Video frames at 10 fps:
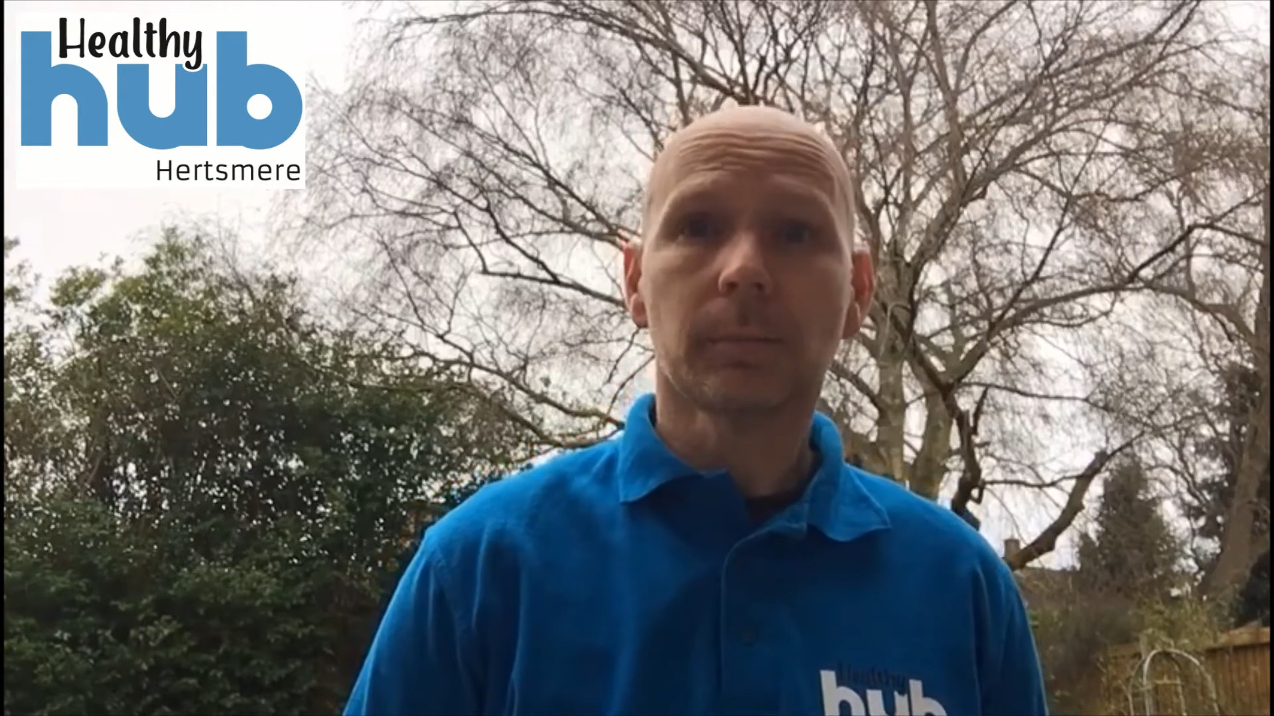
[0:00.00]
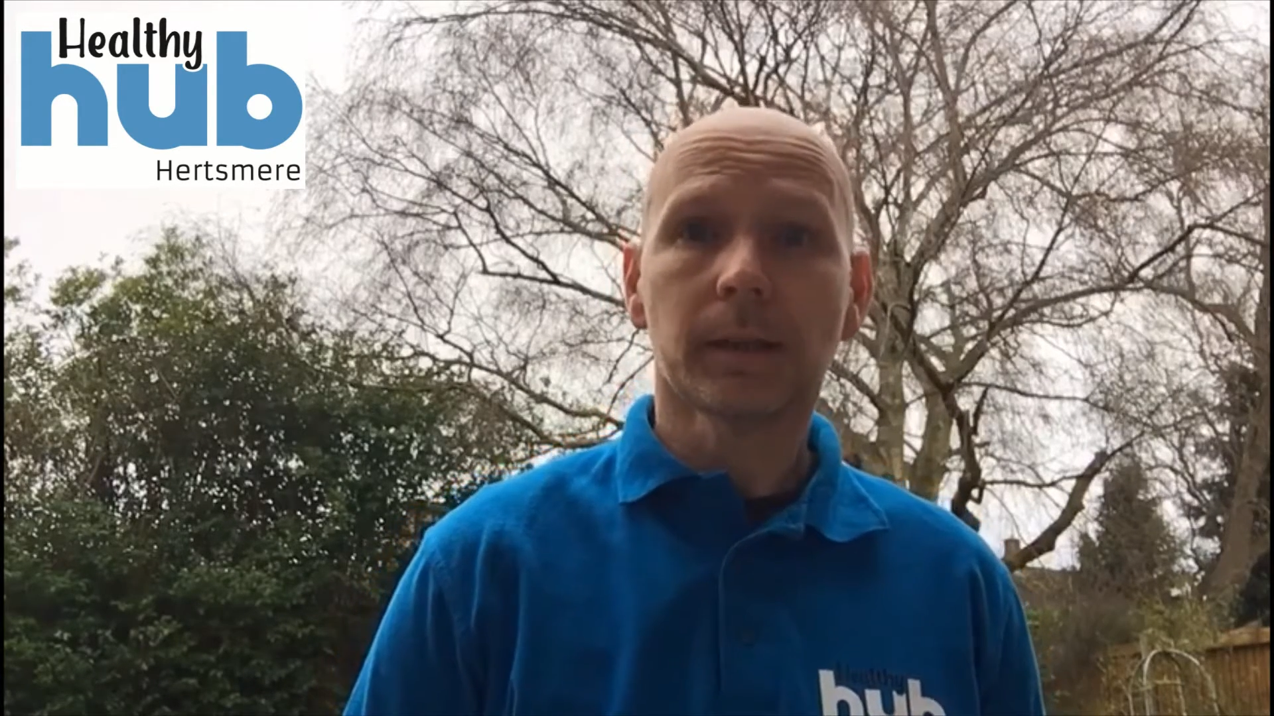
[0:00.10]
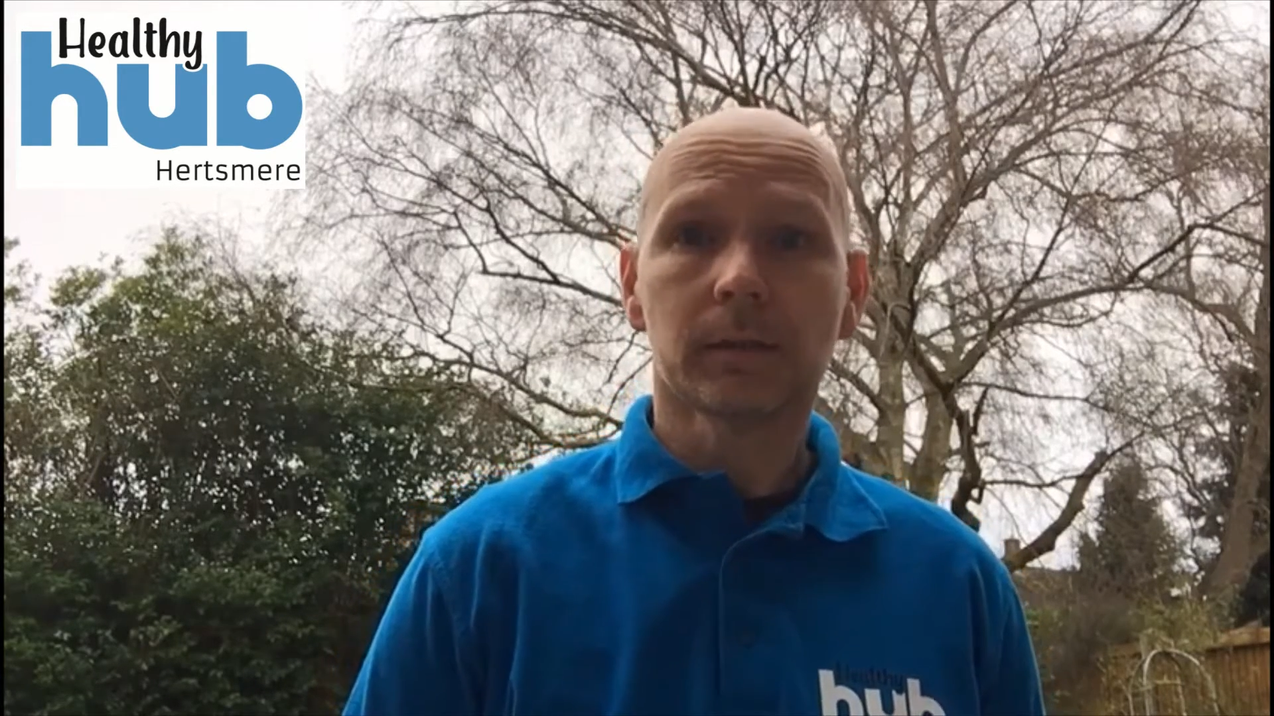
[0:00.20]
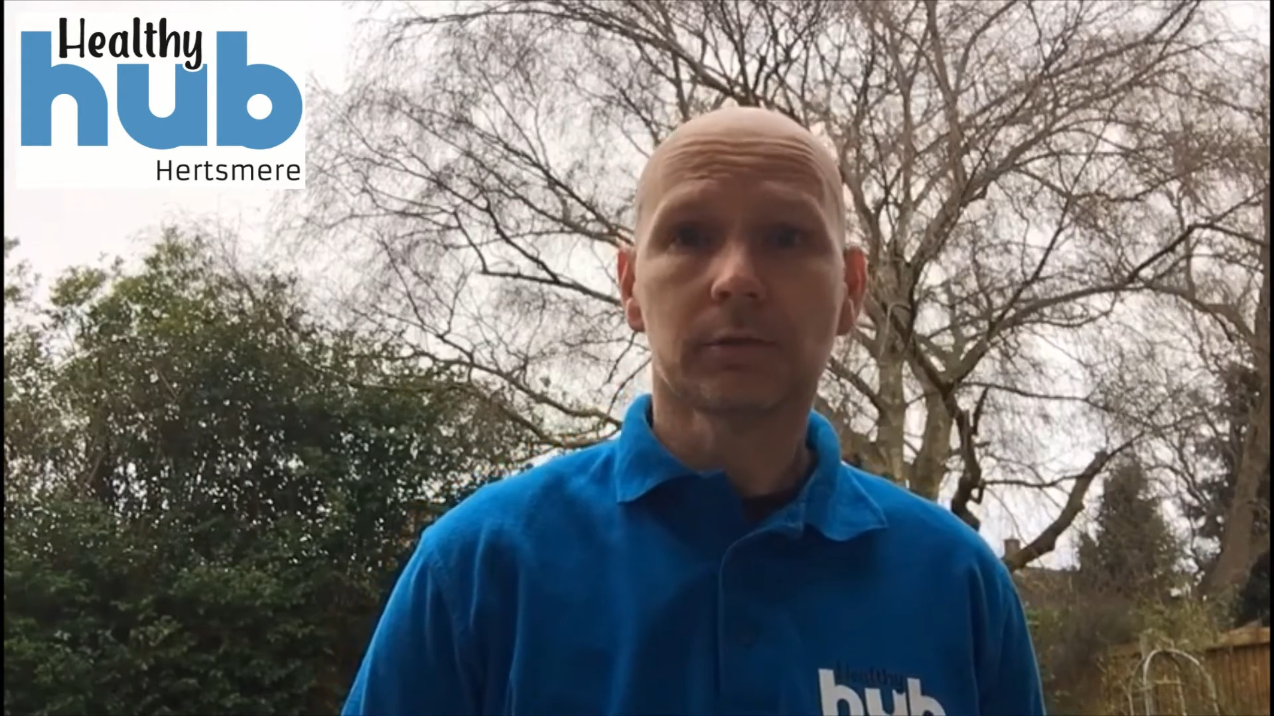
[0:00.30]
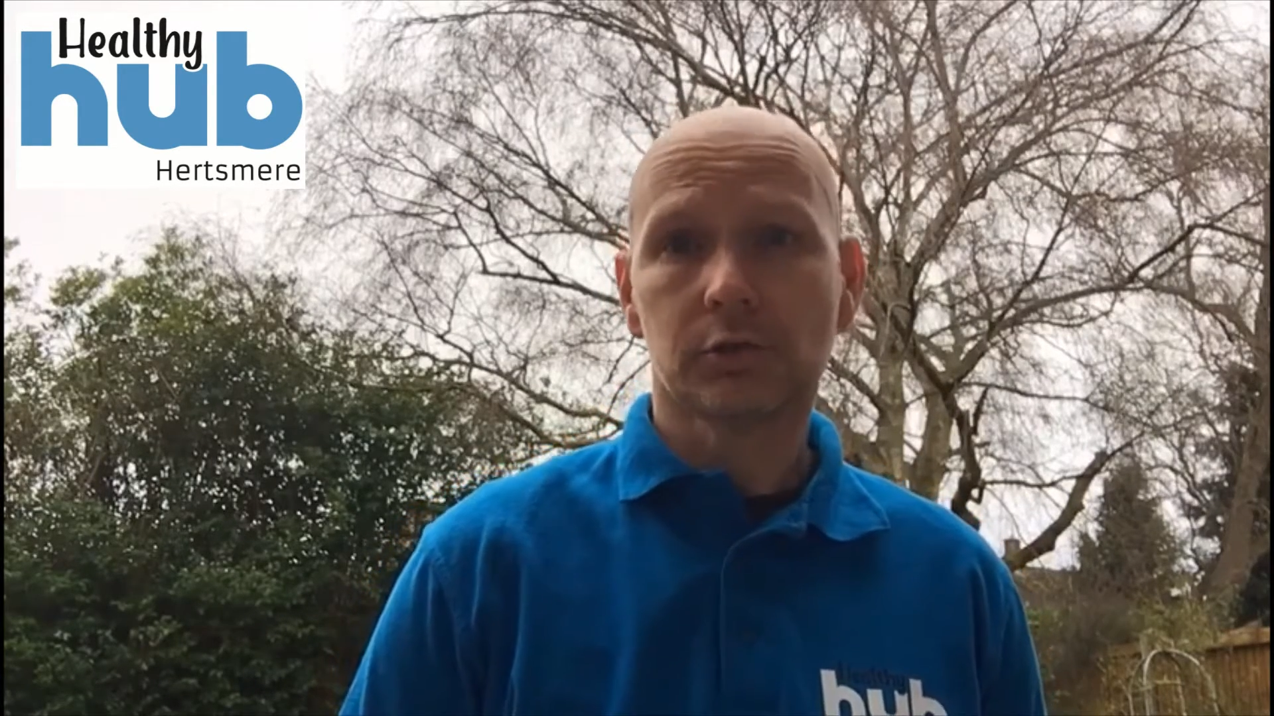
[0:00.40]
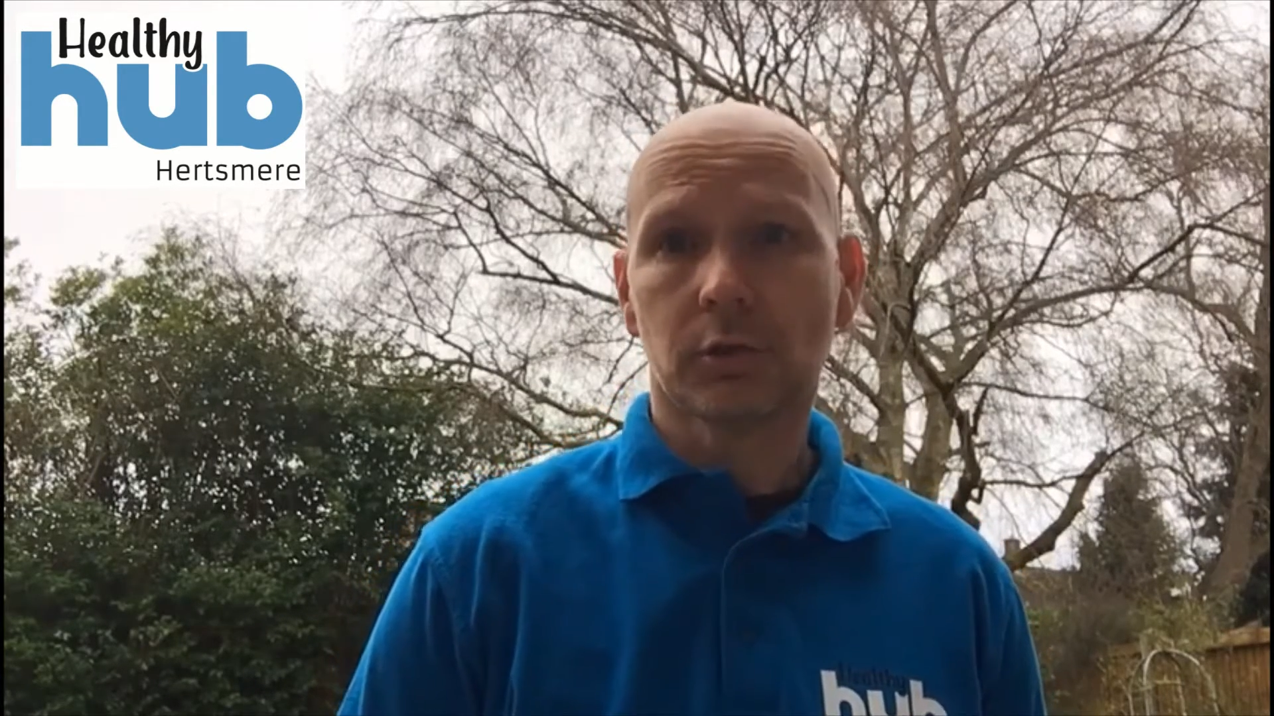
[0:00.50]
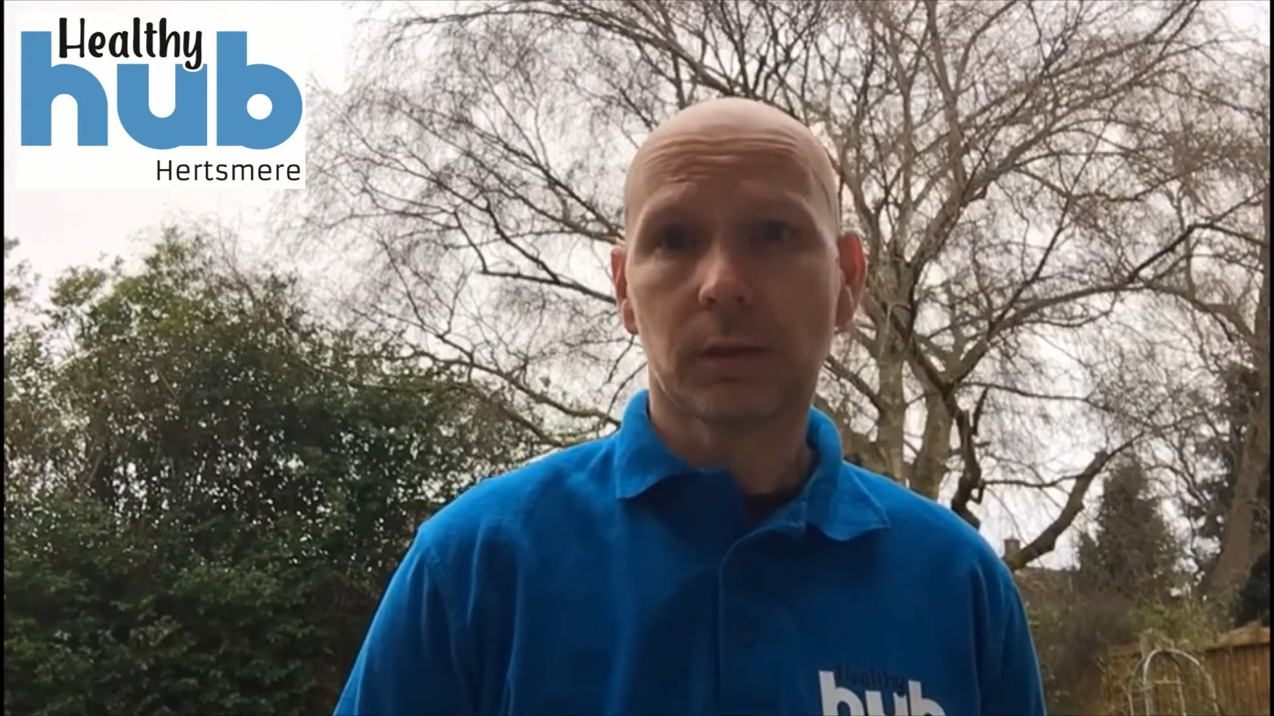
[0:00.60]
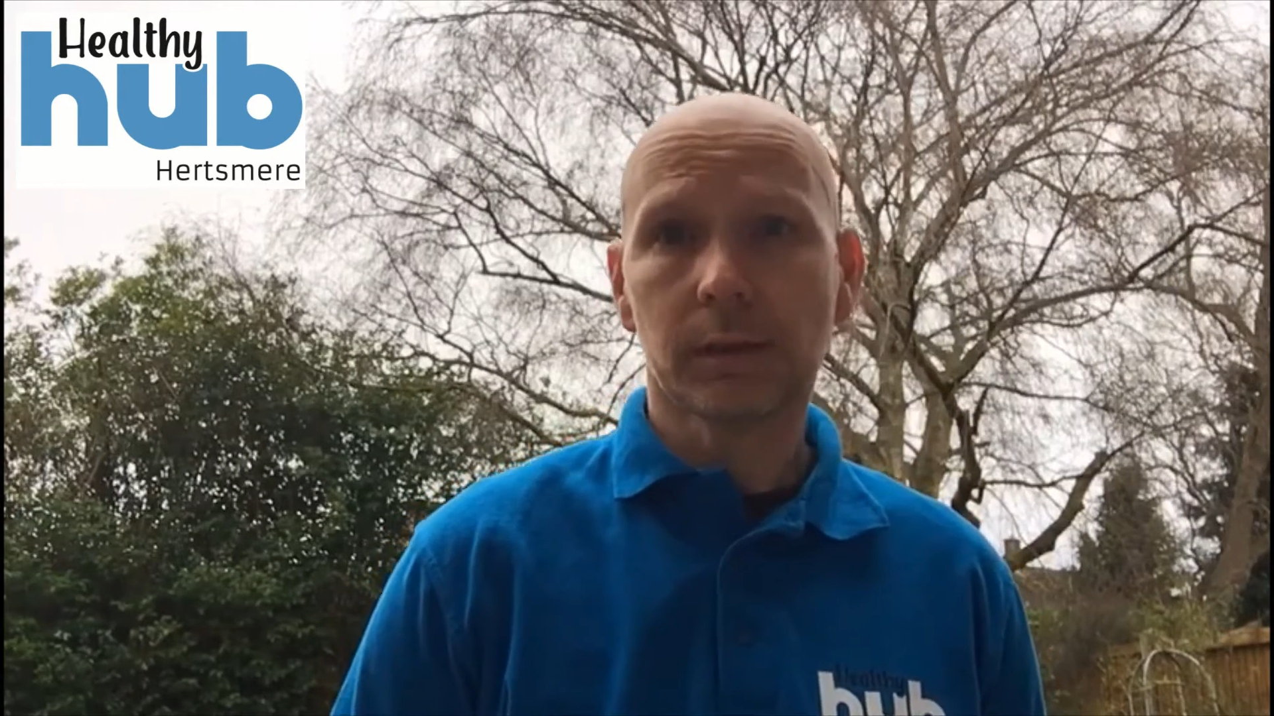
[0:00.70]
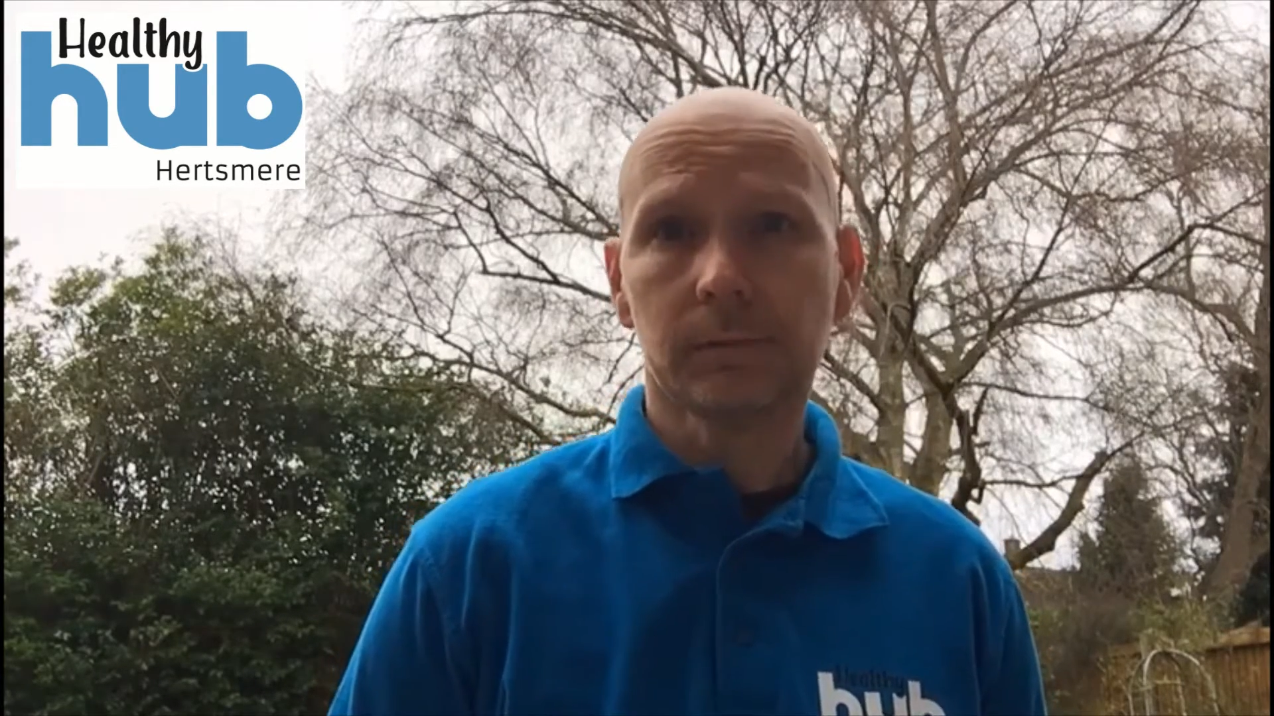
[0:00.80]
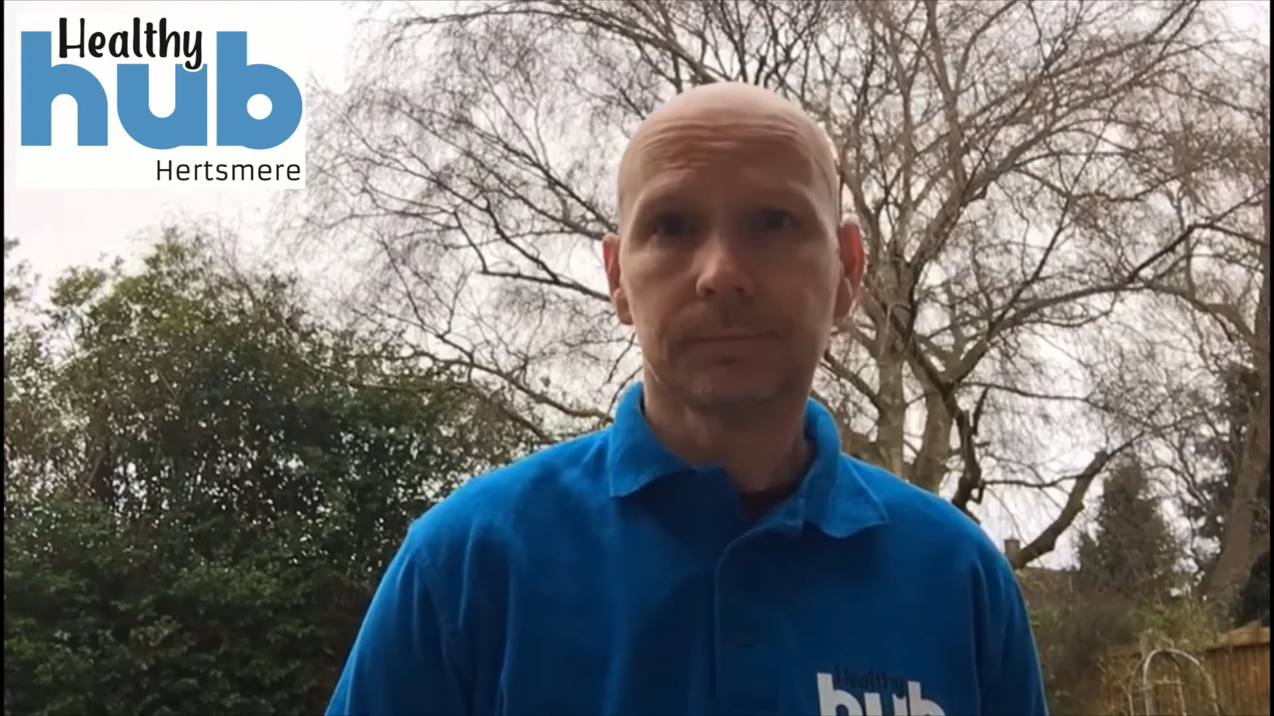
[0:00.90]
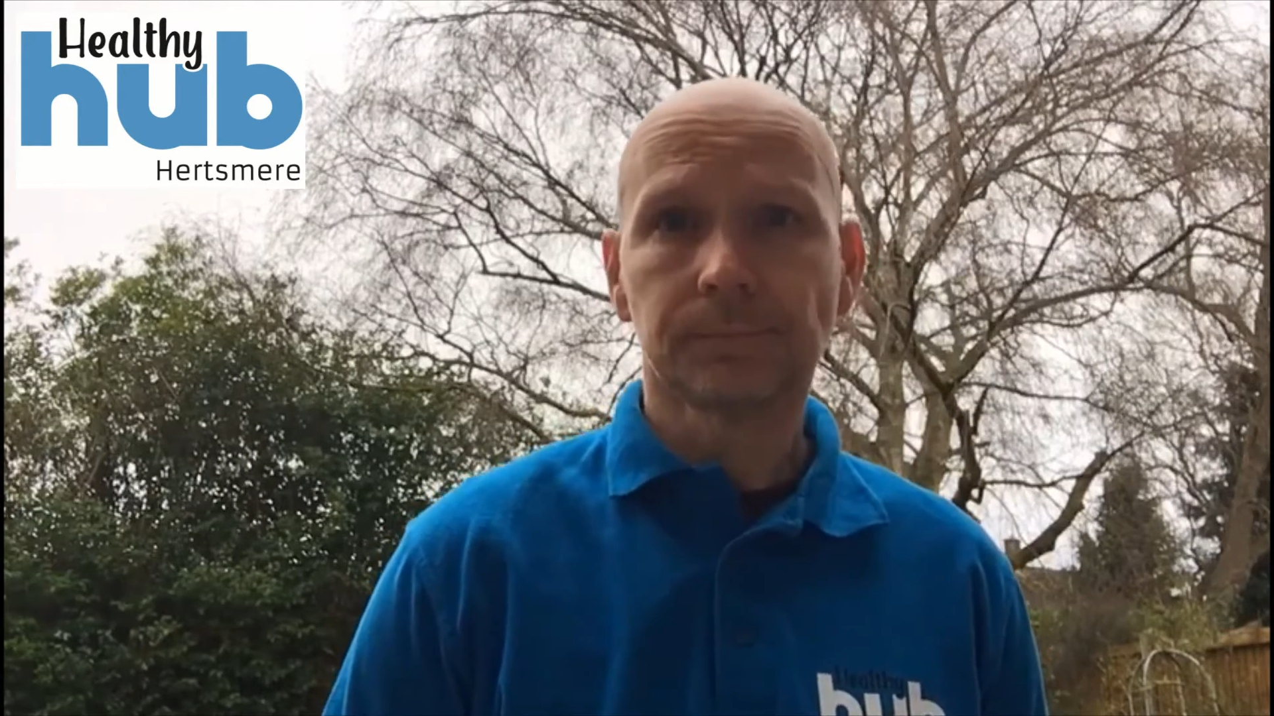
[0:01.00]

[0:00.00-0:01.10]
about are struggling.